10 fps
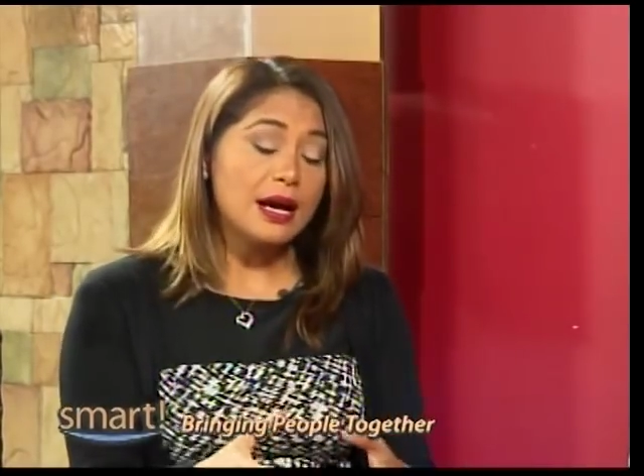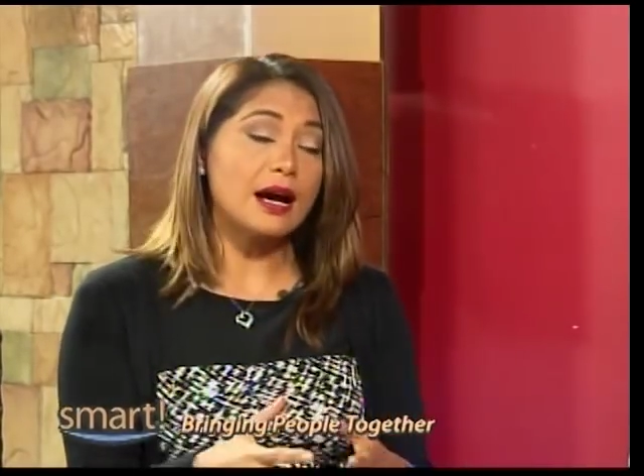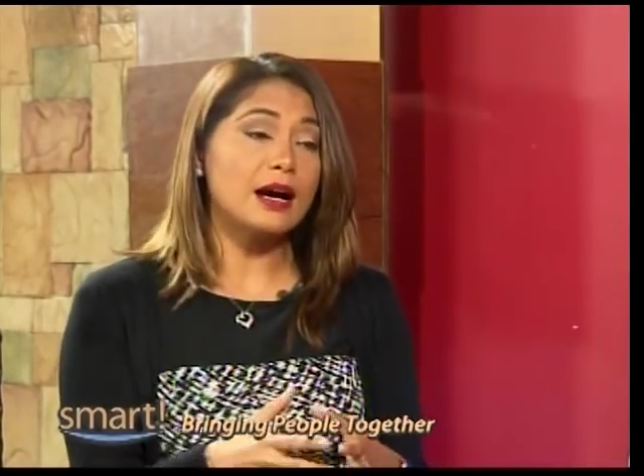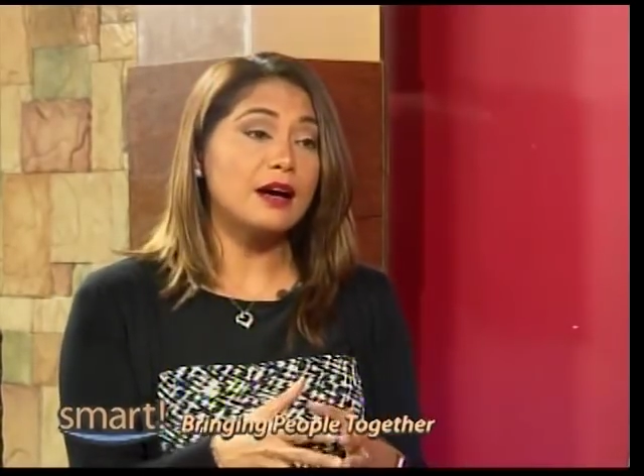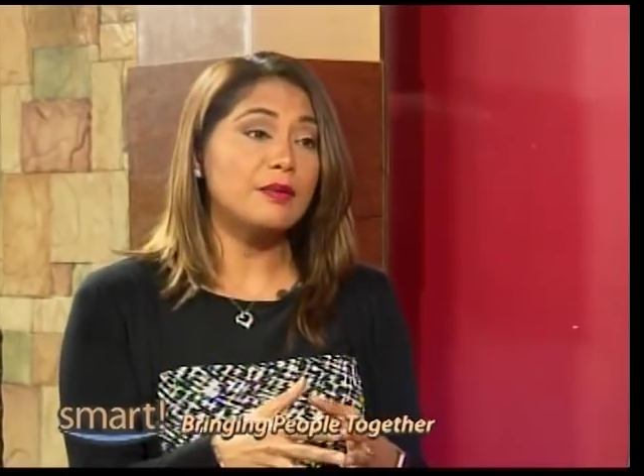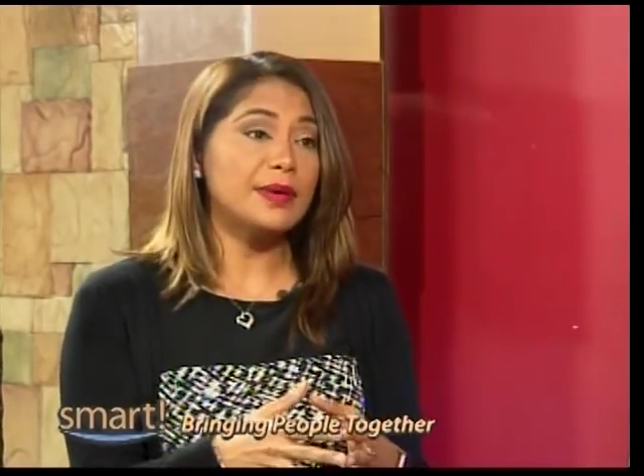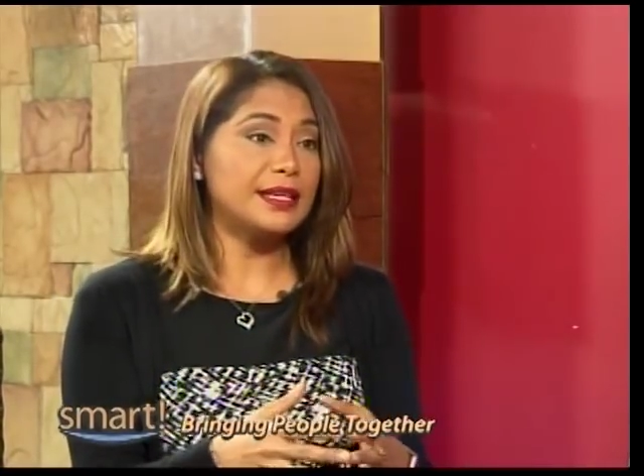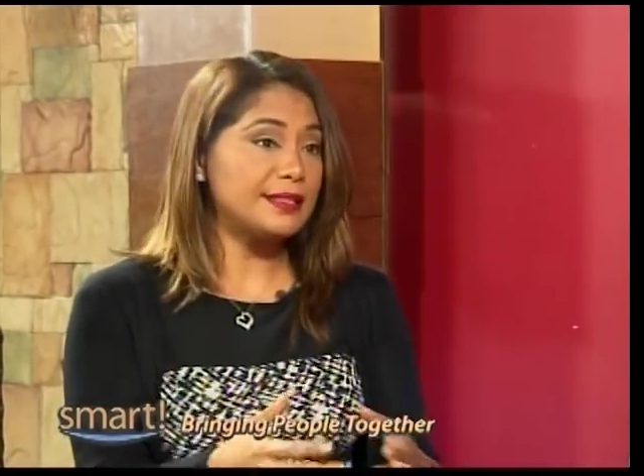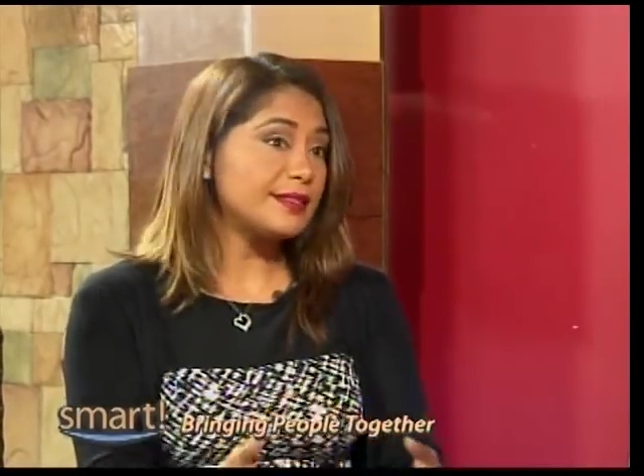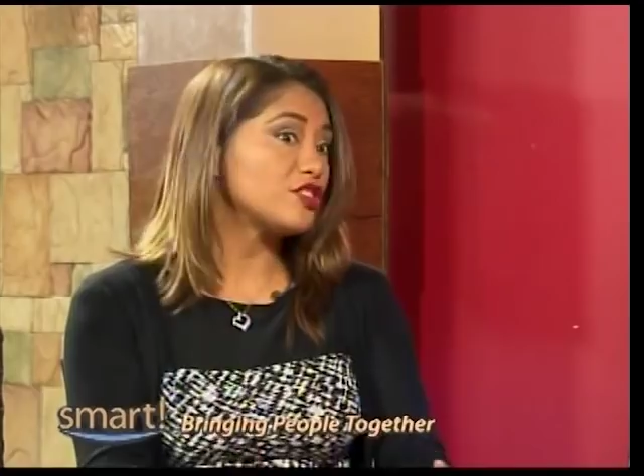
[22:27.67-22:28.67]
um,
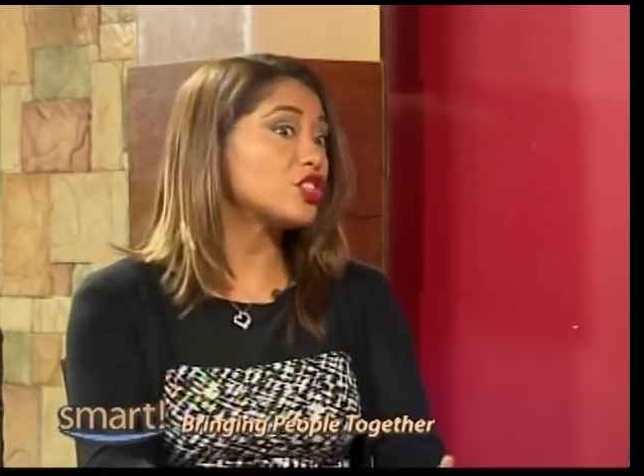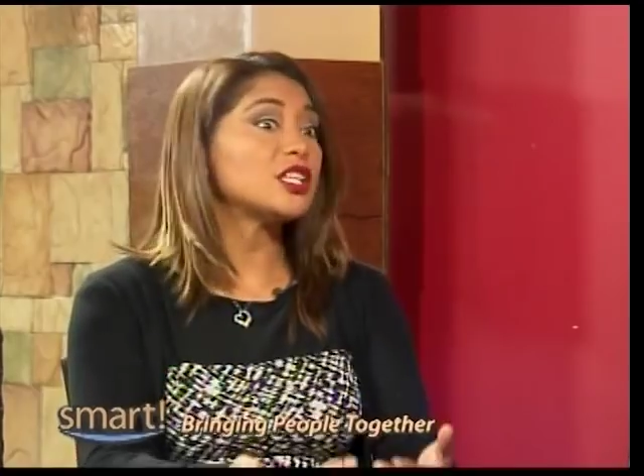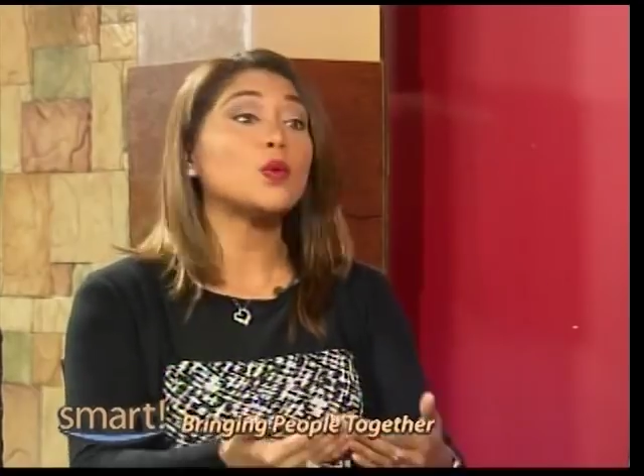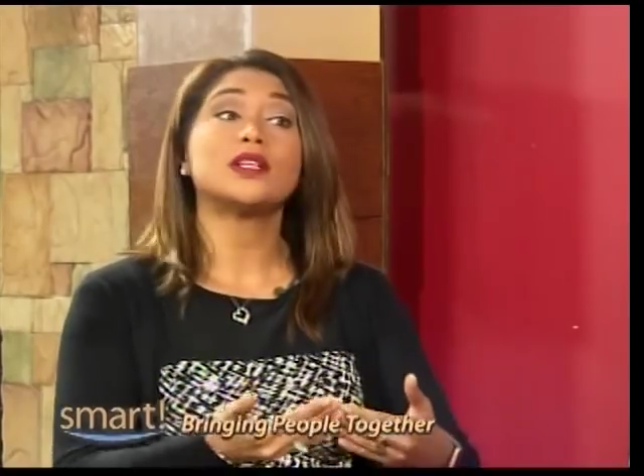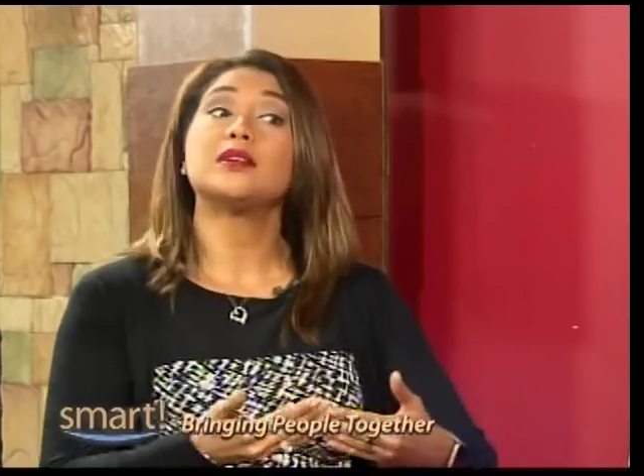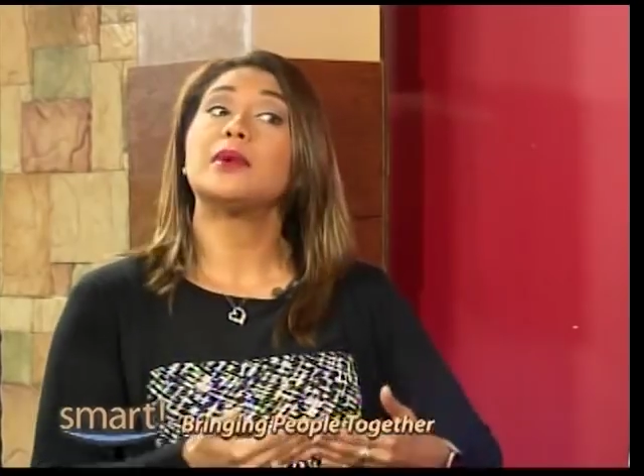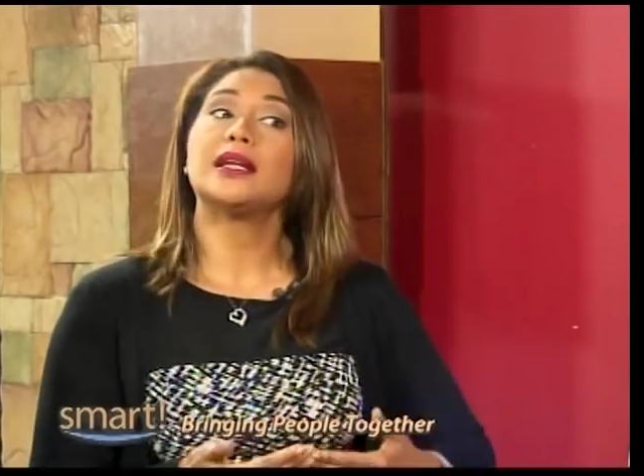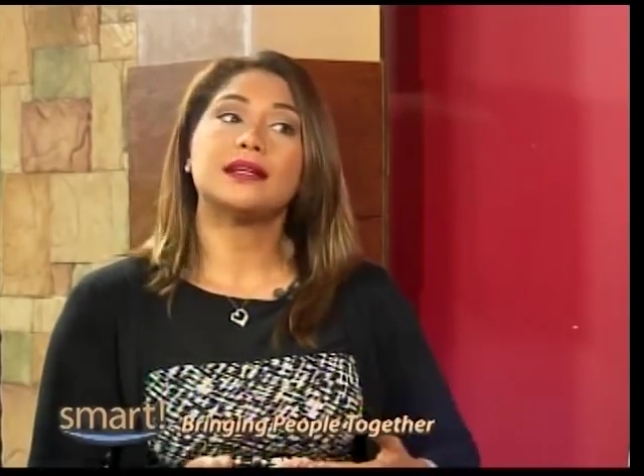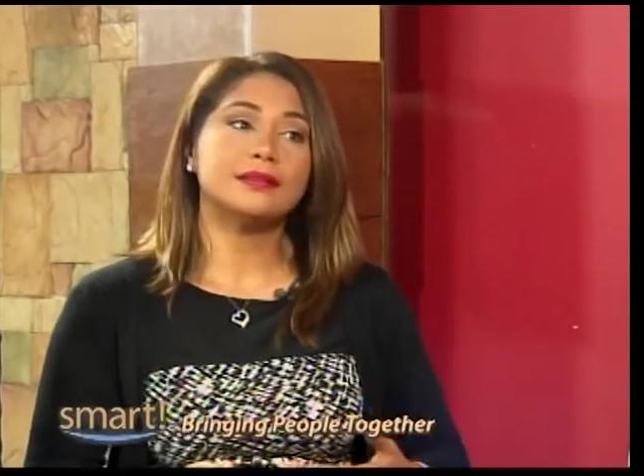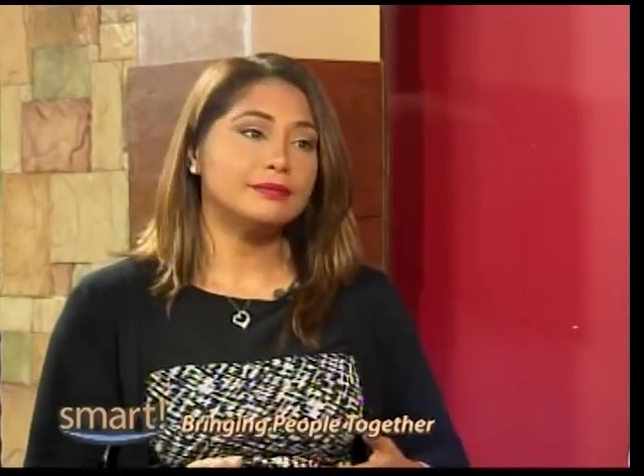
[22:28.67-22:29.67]
and essentially
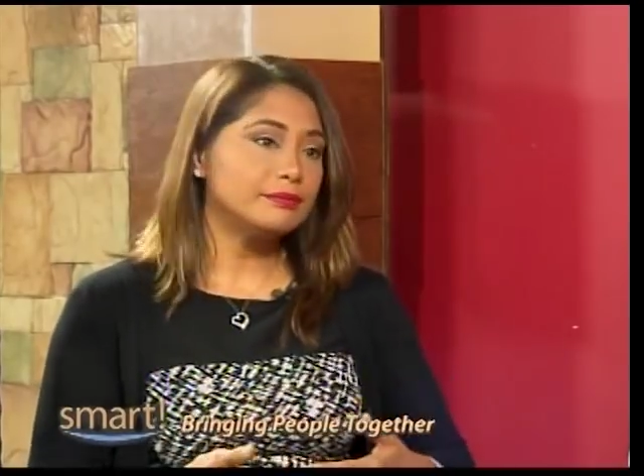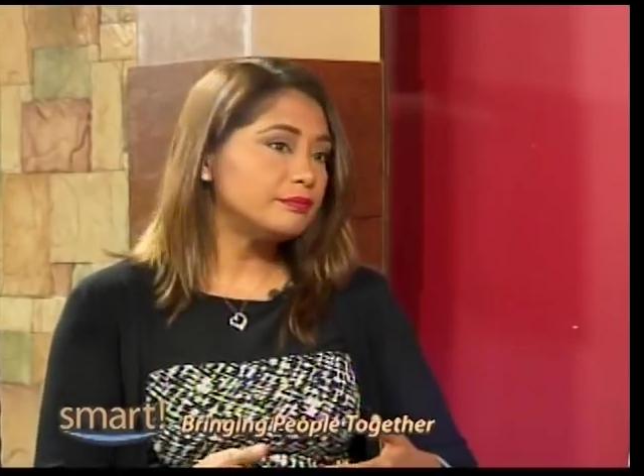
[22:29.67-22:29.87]
Guatemala